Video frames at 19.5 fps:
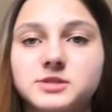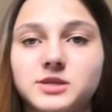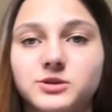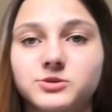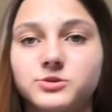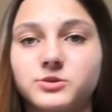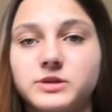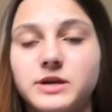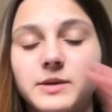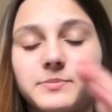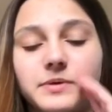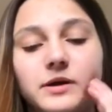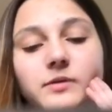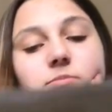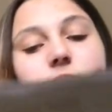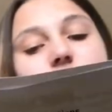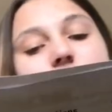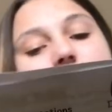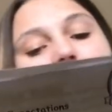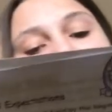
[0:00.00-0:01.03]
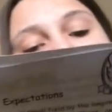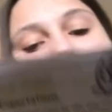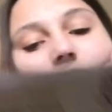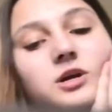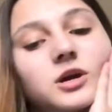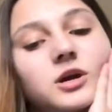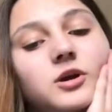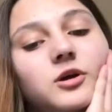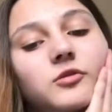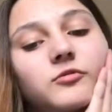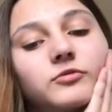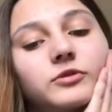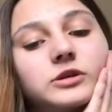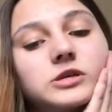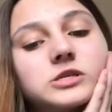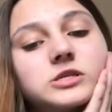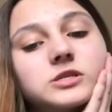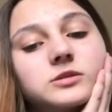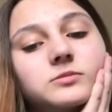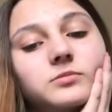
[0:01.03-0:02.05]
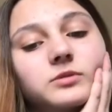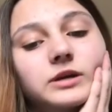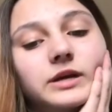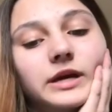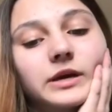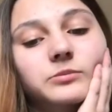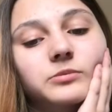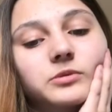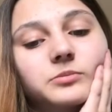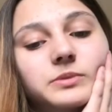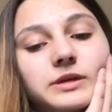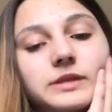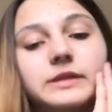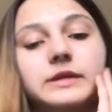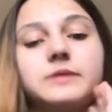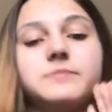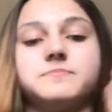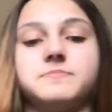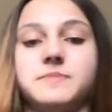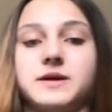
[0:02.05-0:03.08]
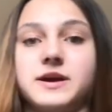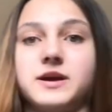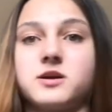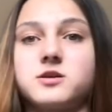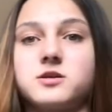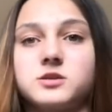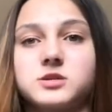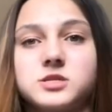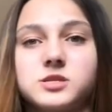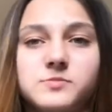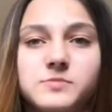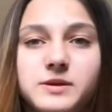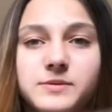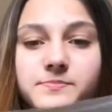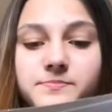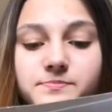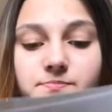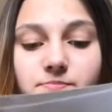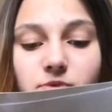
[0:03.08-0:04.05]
schedule yet, but I'm pretty sure first game will be in like May or something.